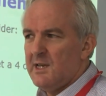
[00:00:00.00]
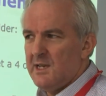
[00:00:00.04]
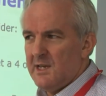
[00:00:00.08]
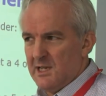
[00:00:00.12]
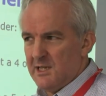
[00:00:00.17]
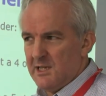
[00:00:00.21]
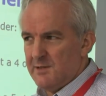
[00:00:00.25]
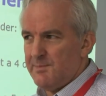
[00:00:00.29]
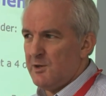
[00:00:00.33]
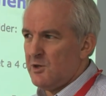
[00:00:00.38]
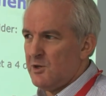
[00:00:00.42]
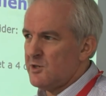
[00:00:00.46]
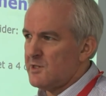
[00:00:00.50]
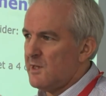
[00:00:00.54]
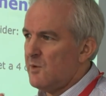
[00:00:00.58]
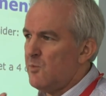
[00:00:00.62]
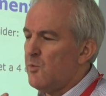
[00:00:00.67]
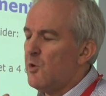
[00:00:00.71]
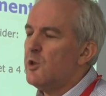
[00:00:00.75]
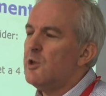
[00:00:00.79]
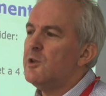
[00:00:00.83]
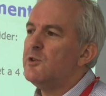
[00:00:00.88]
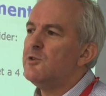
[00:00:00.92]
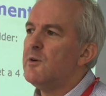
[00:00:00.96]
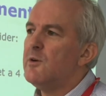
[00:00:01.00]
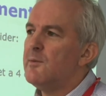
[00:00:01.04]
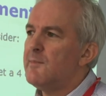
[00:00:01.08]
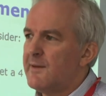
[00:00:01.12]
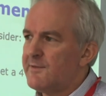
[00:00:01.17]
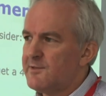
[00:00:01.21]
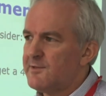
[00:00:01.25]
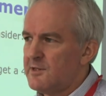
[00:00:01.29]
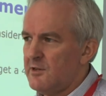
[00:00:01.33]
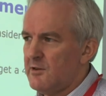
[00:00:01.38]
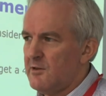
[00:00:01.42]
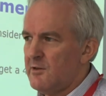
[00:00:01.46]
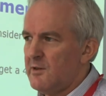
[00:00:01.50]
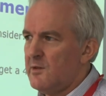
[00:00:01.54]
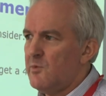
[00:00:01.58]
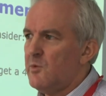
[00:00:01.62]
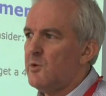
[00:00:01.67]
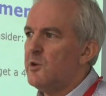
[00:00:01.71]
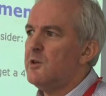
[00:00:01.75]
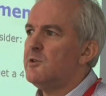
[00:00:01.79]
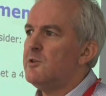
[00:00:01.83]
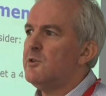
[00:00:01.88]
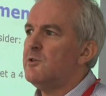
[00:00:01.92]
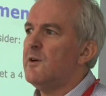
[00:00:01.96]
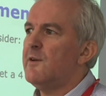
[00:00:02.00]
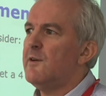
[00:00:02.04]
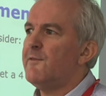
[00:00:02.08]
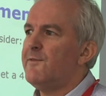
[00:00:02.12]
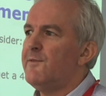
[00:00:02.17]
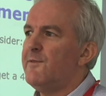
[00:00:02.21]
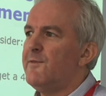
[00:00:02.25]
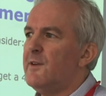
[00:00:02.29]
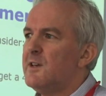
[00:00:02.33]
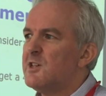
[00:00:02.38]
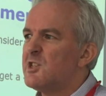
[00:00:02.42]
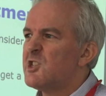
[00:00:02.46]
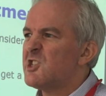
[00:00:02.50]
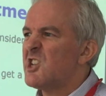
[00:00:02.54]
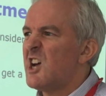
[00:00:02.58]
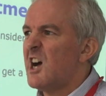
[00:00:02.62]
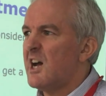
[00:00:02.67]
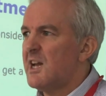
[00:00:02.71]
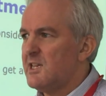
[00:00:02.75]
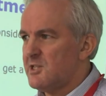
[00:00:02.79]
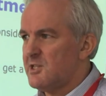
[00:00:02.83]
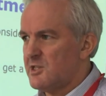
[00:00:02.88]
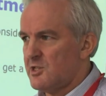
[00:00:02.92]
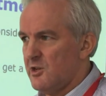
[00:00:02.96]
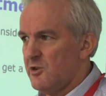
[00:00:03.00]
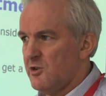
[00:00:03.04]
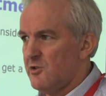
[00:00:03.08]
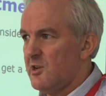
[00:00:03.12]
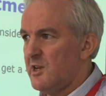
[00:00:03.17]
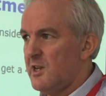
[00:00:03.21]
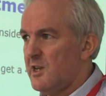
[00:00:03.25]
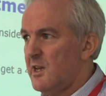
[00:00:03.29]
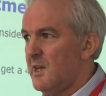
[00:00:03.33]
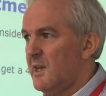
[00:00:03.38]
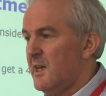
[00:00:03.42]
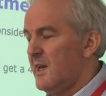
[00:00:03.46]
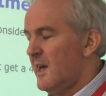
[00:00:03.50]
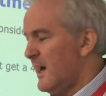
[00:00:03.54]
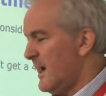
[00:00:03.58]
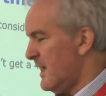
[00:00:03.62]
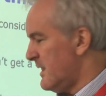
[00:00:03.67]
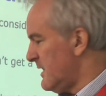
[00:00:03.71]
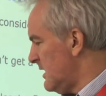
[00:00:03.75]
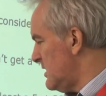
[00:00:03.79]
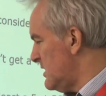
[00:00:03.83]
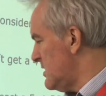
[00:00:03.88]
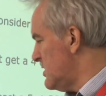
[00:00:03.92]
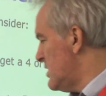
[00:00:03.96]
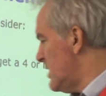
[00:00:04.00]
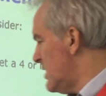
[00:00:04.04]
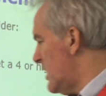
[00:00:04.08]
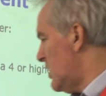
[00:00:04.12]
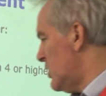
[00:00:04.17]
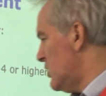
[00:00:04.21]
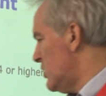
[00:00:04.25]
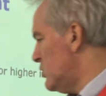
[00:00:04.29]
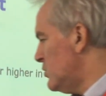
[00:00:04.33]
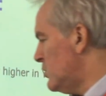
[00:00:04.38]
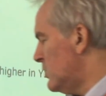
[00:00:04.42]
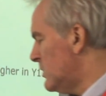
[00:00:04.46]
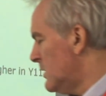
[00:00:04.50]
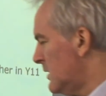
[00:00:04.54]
it's because they want to do a maths degree, they want to do a science degree. And they know